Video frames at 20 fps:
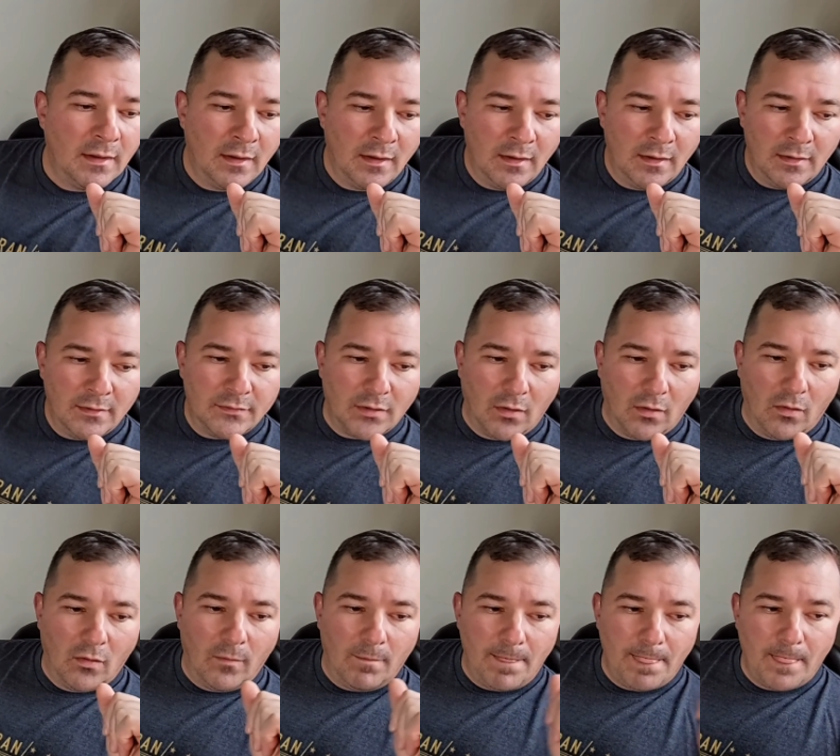
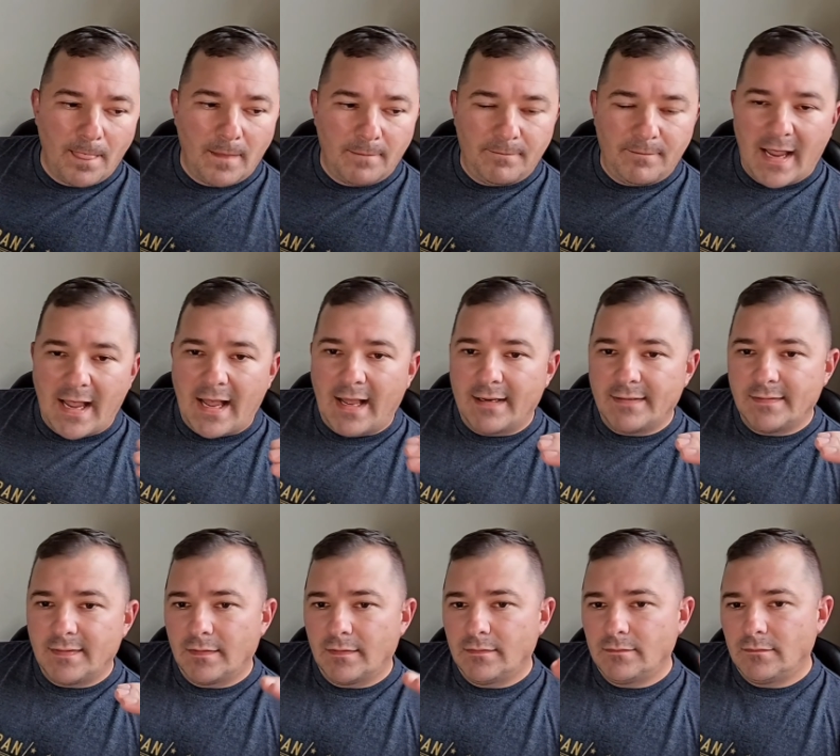So that,
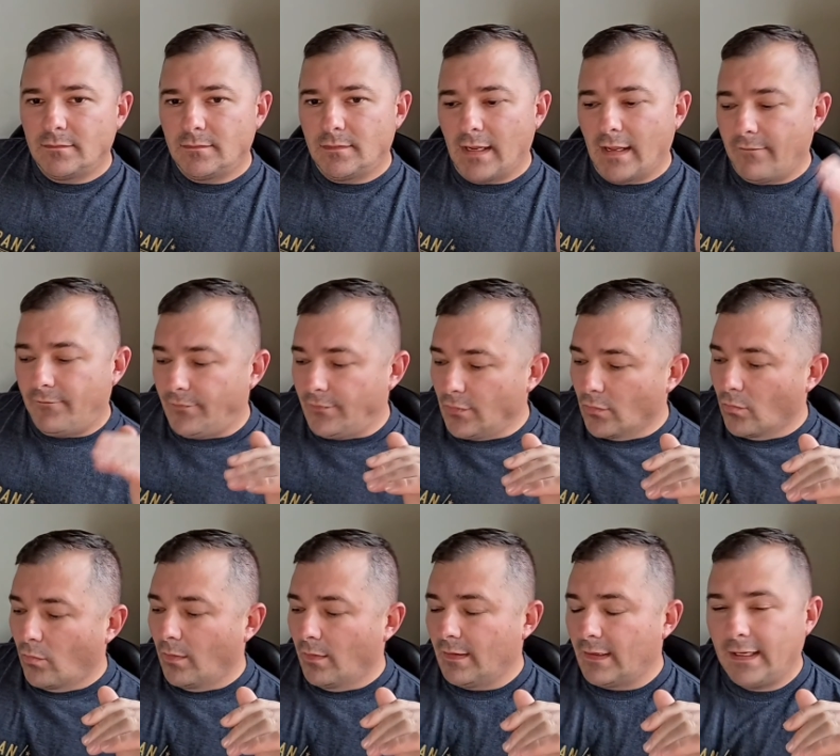if you're
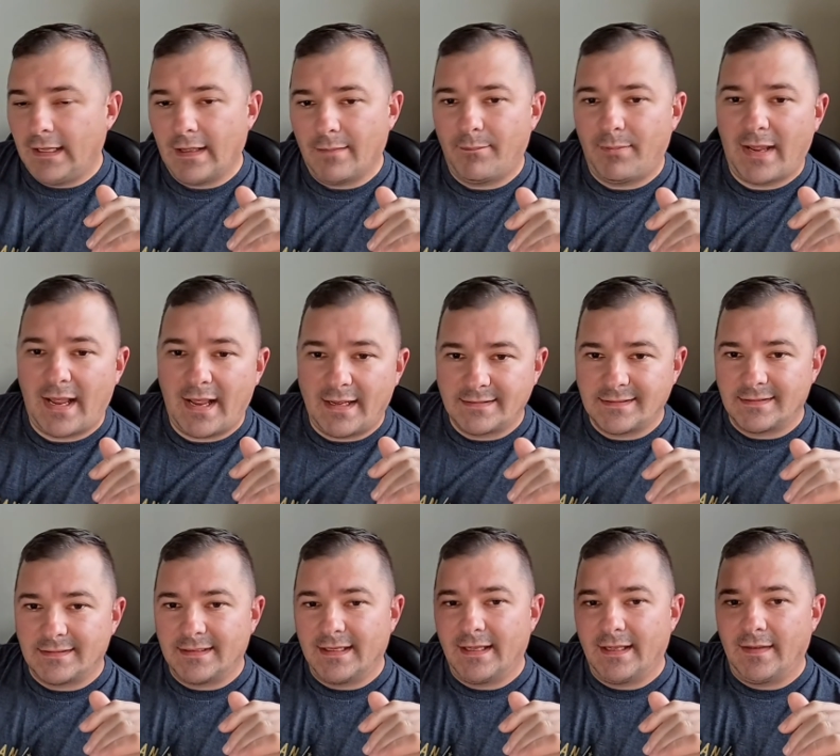willing to get
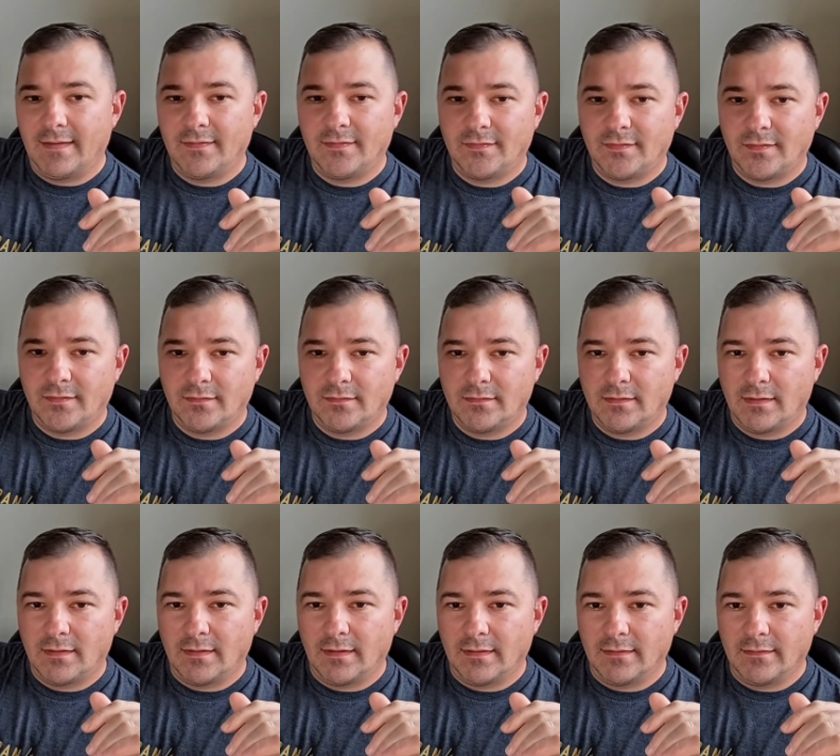past this,
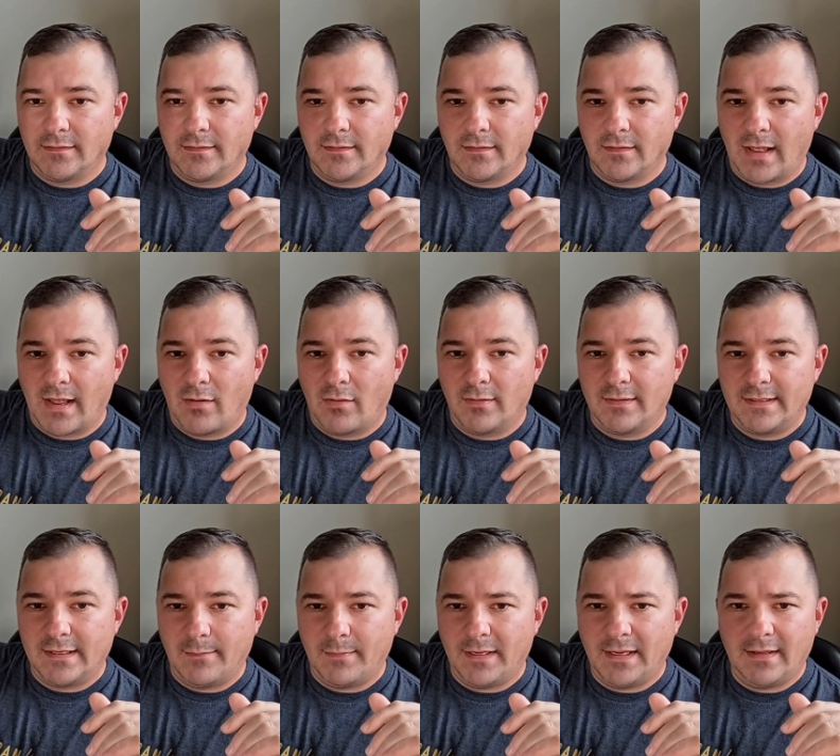and then how
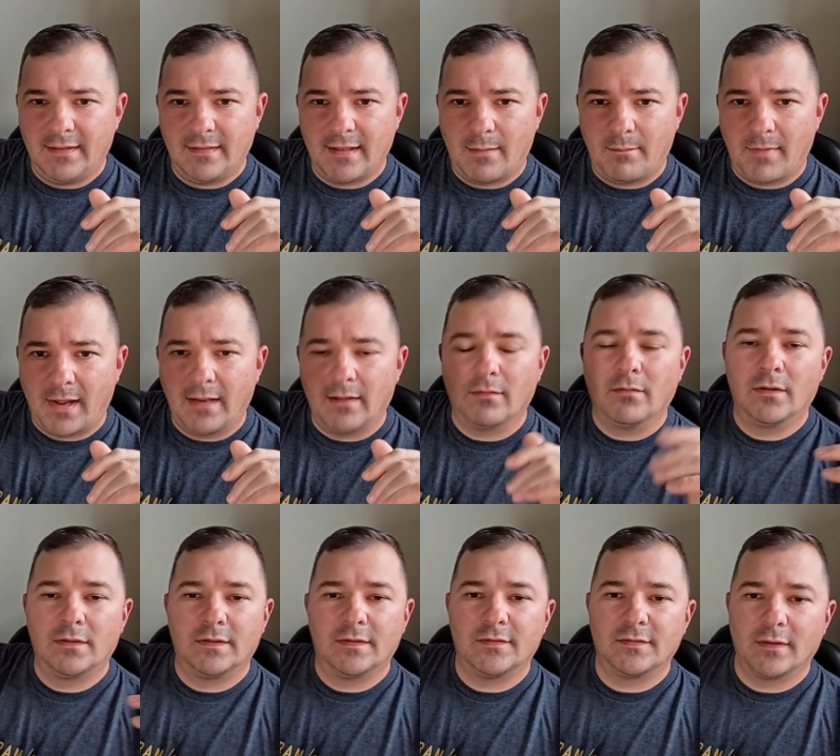intimidating that might
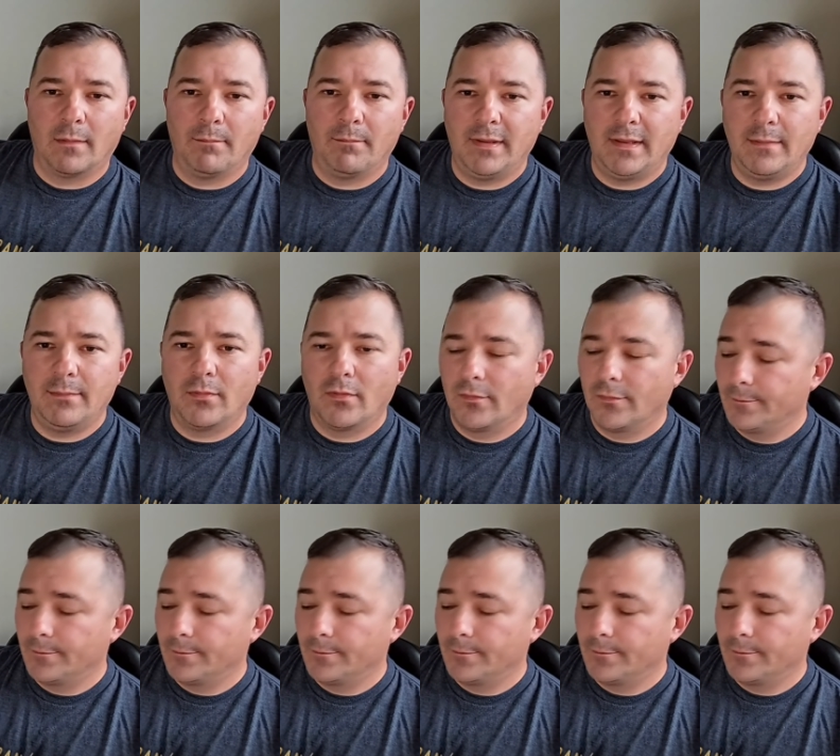look to some people,